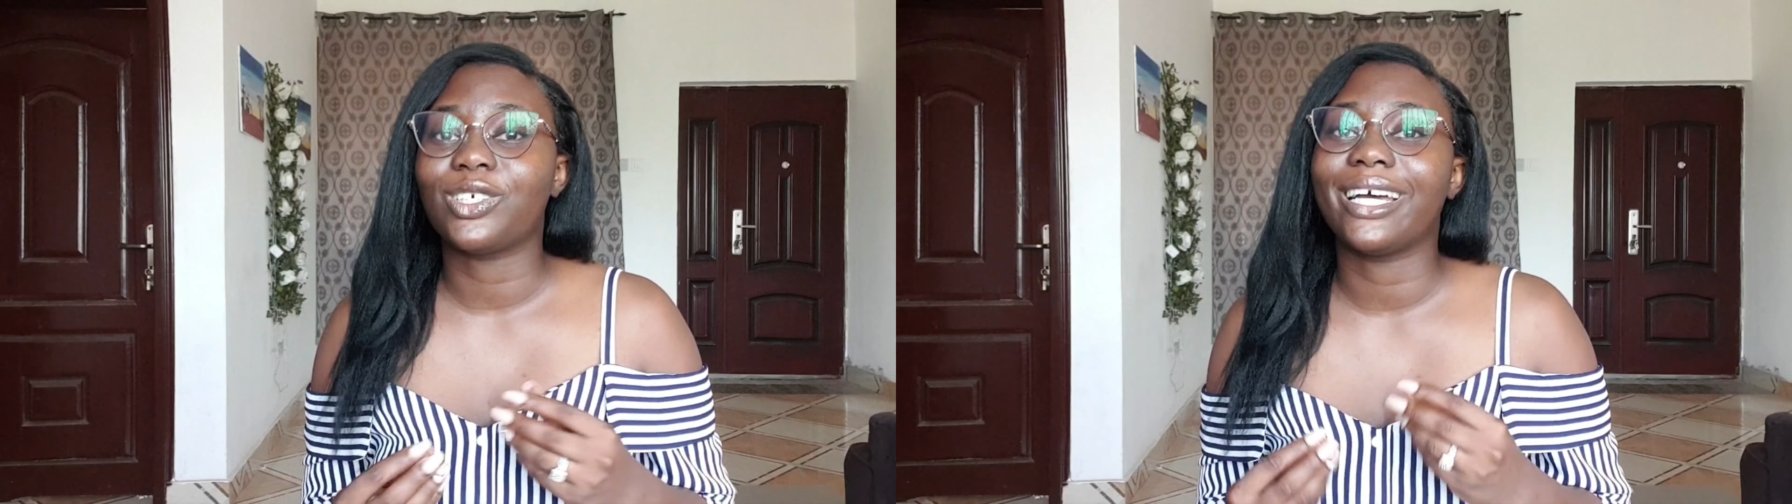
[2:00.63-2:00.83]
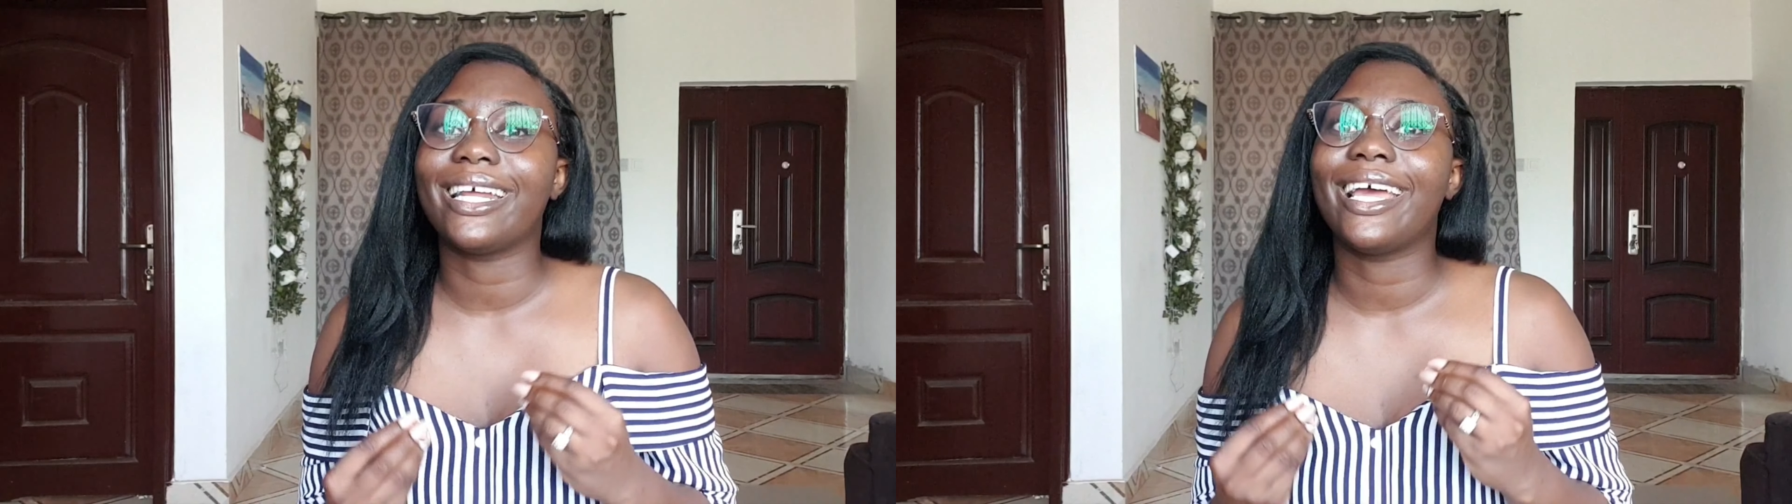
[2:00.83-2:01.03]

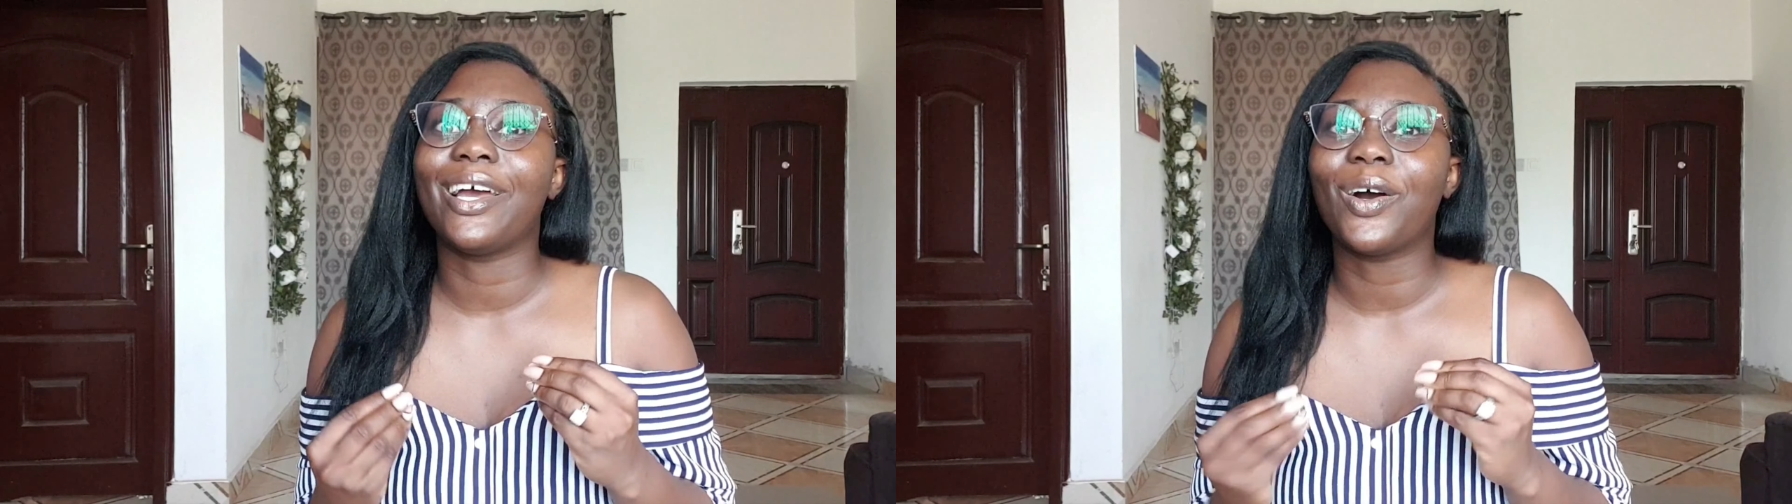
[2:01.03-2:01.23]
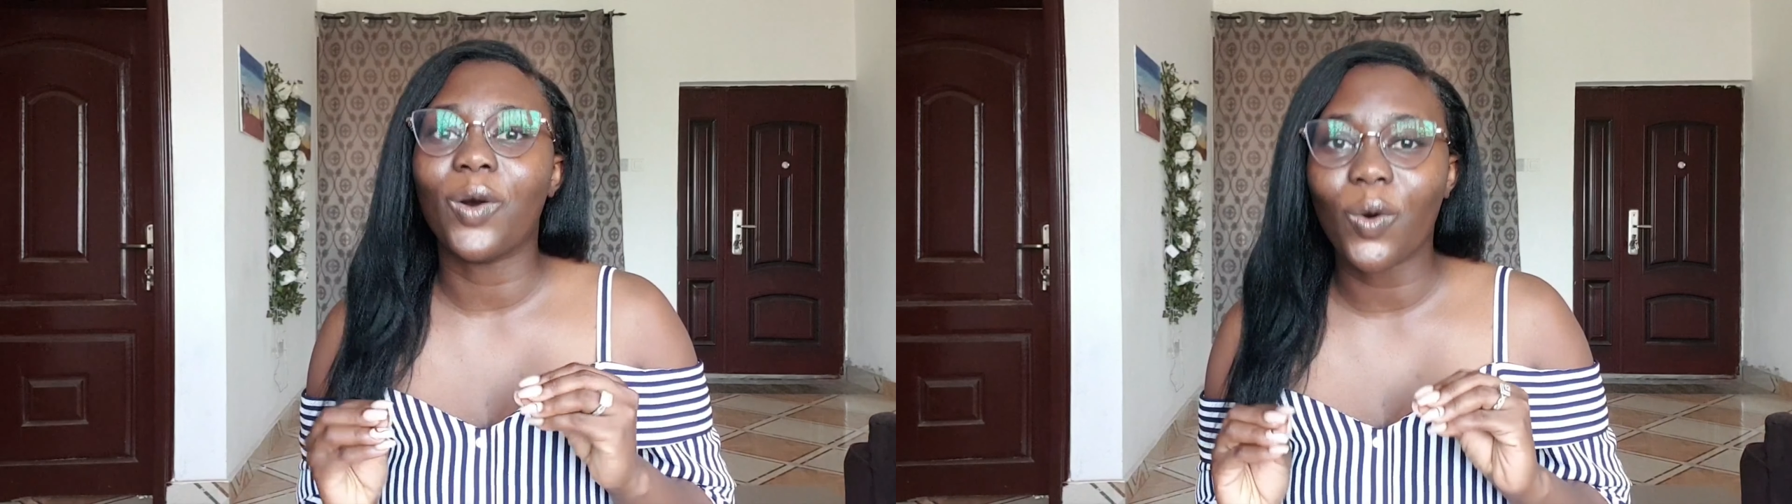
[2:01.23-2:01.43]
tried
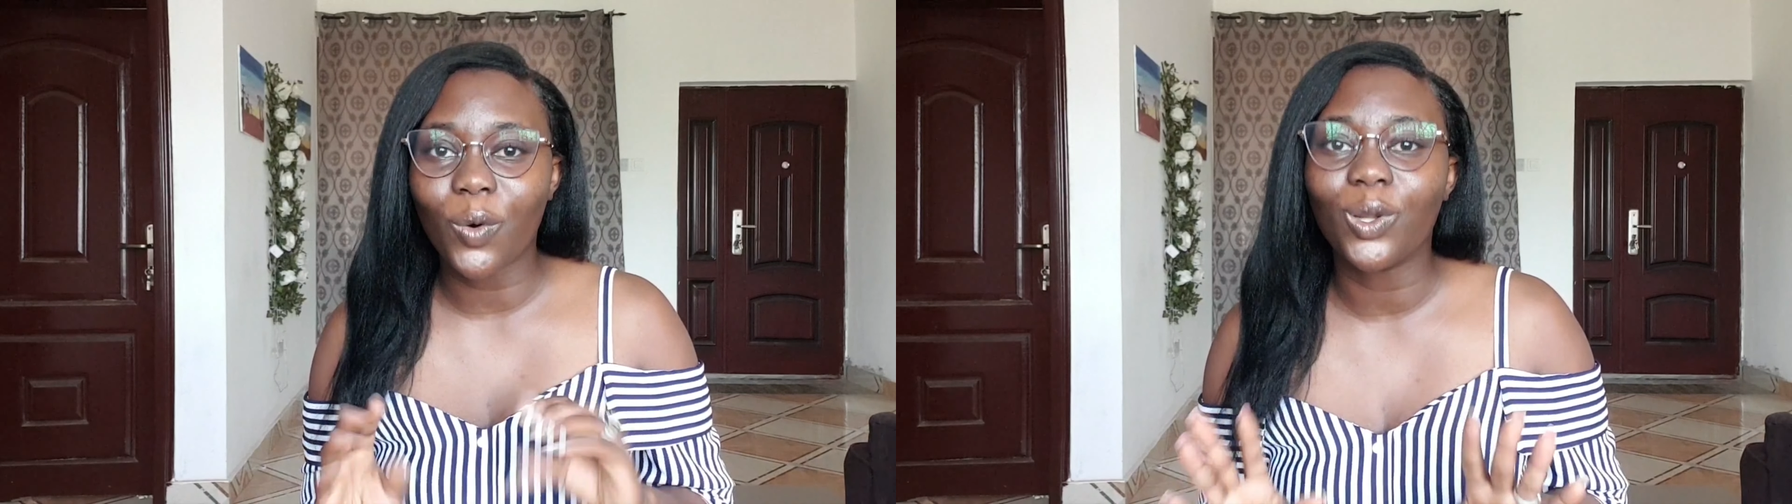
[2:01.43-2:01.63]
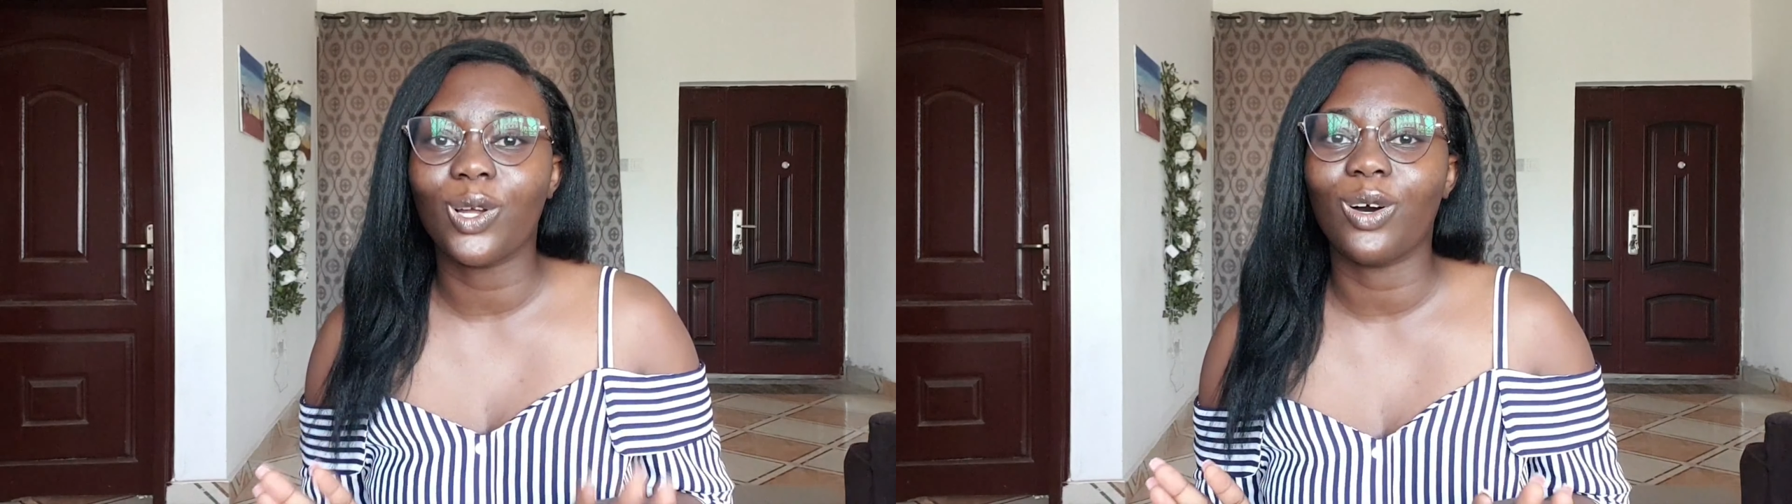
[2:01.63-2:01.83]
a
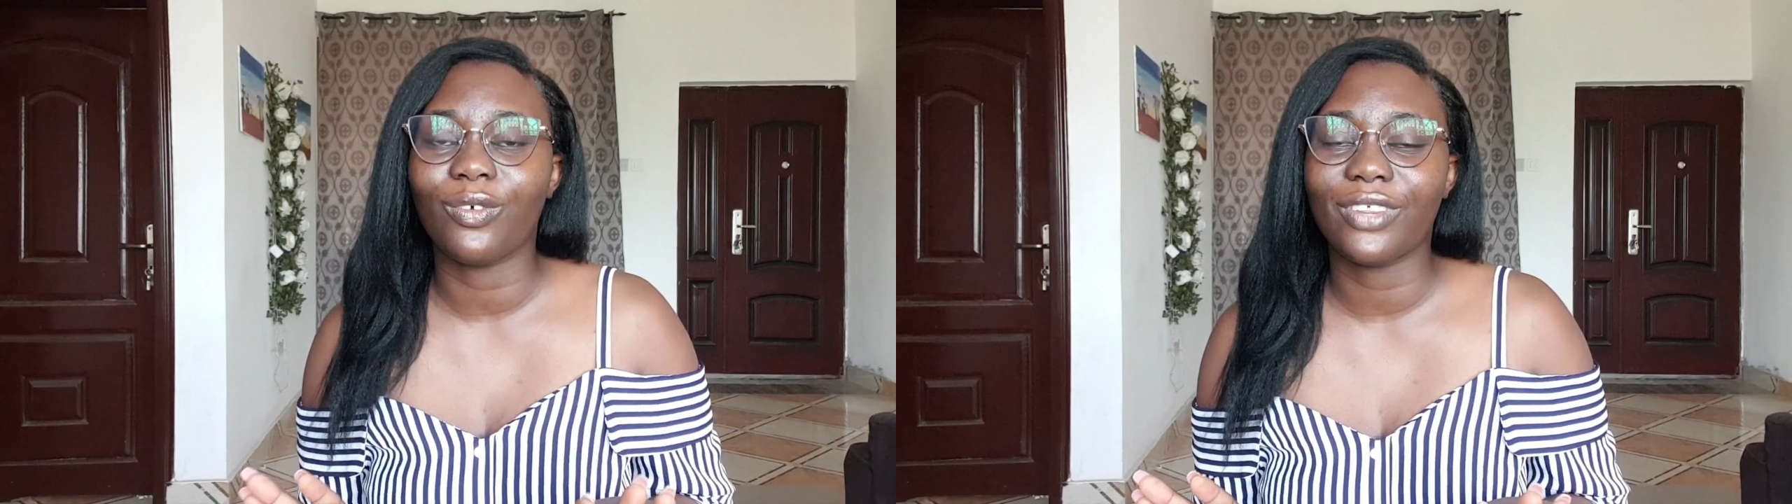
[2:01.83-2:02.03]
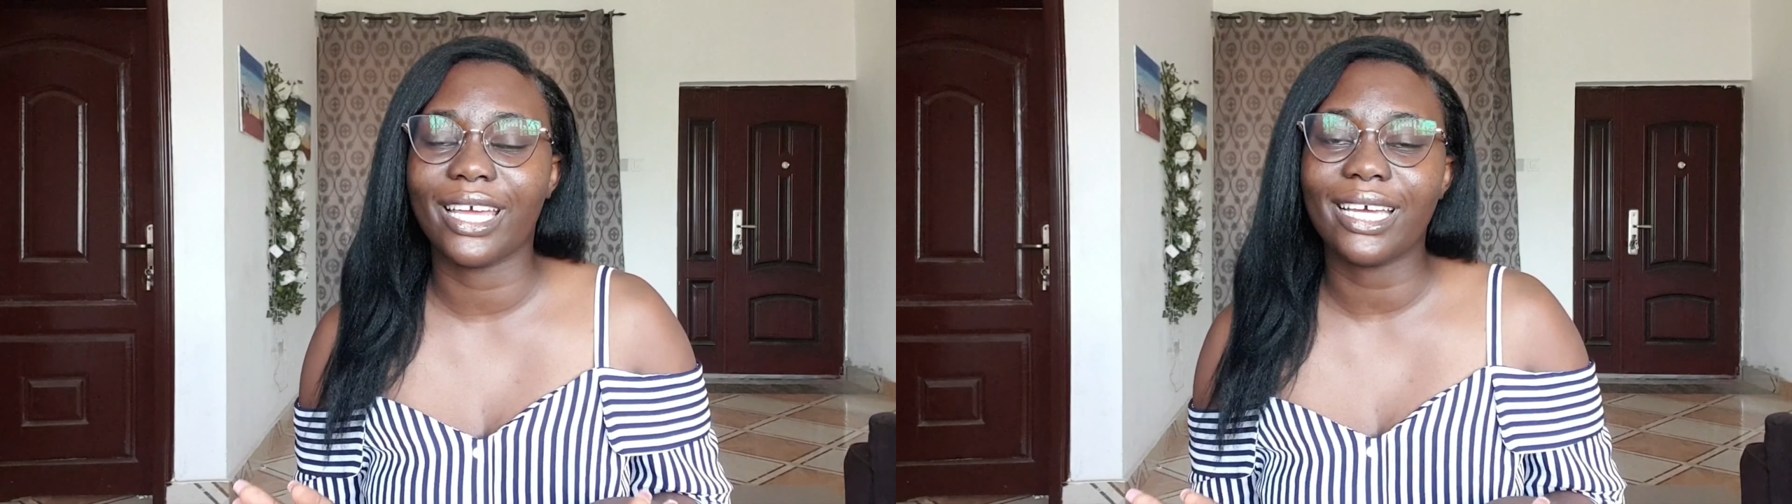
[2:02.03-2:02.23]
whole lot of